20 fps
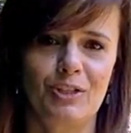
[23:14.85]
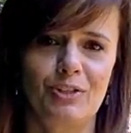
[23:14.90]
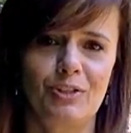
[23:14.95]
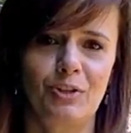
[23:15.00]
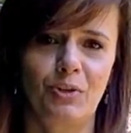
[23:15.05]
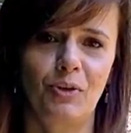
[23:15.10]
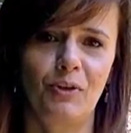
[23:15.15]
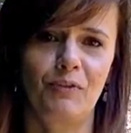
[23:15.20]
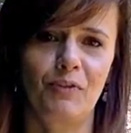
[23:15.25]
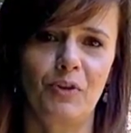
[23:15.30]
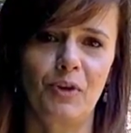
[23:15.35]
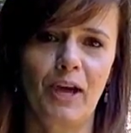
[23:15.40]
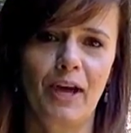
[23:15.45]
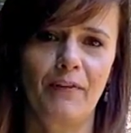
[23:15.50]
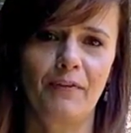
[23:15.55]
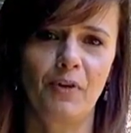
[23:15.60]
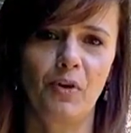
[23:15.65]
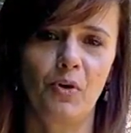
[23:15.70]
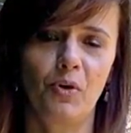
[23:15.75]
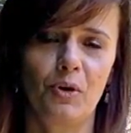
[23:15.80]
So if you have
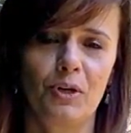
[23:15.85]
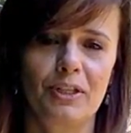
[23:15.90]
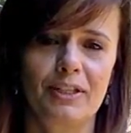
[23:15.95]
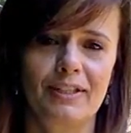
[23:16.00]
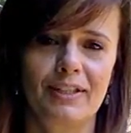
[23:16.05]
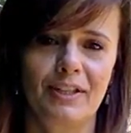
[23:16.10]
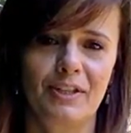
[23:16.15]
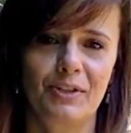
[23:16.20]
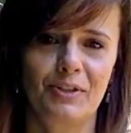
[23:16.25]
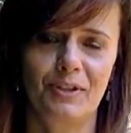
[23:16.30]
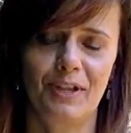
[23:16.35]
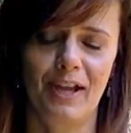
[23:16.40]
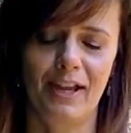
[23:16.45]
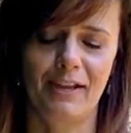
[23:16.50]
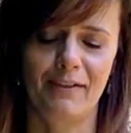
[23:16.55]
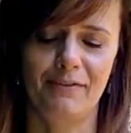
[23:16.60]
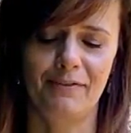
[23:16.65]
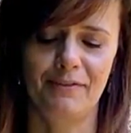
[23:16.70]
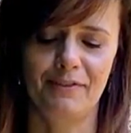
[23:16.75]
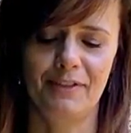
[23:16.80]
a horse in your
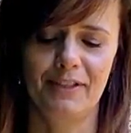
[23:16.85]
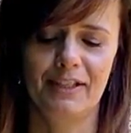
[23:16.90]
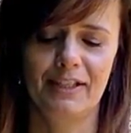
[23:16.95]
life,